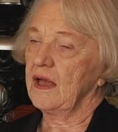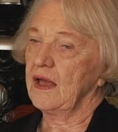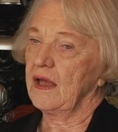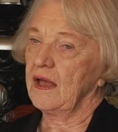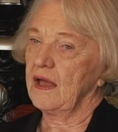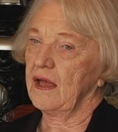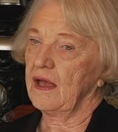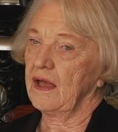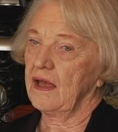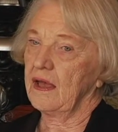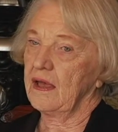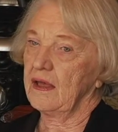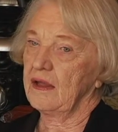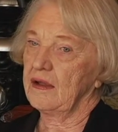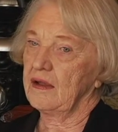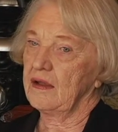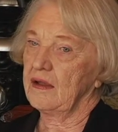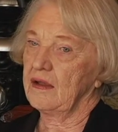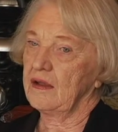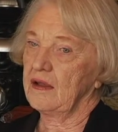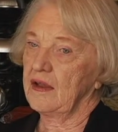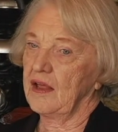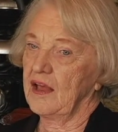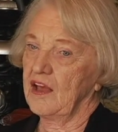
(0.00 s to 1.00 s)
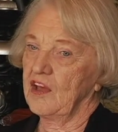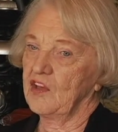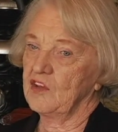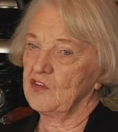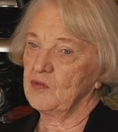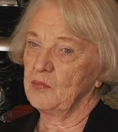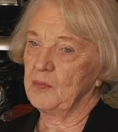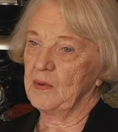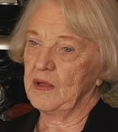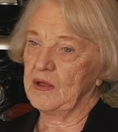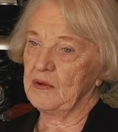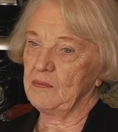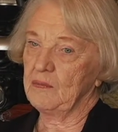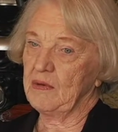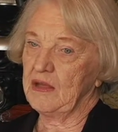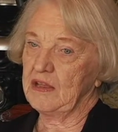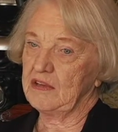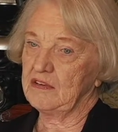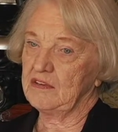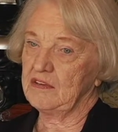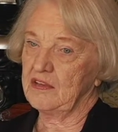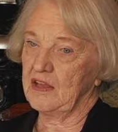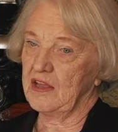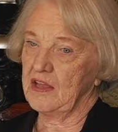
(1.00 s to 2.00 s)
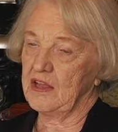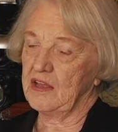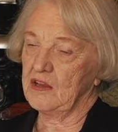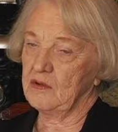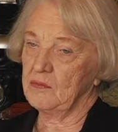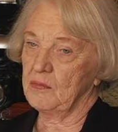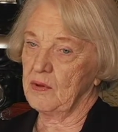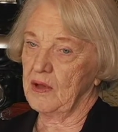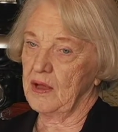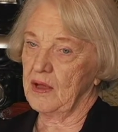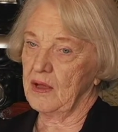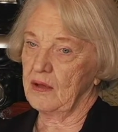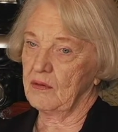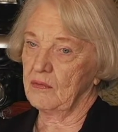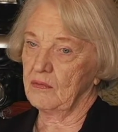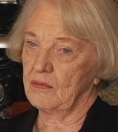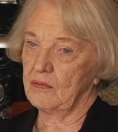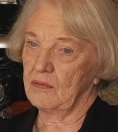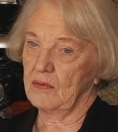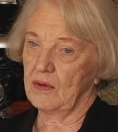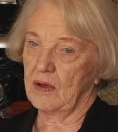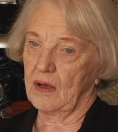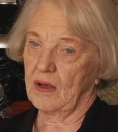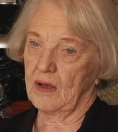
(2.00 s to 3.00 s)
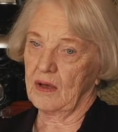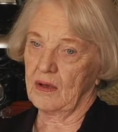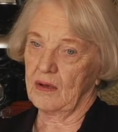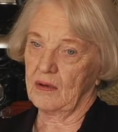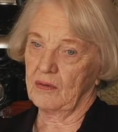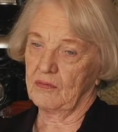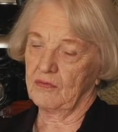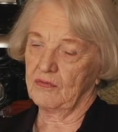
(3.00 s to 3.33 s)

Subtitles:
and it has been maintained by a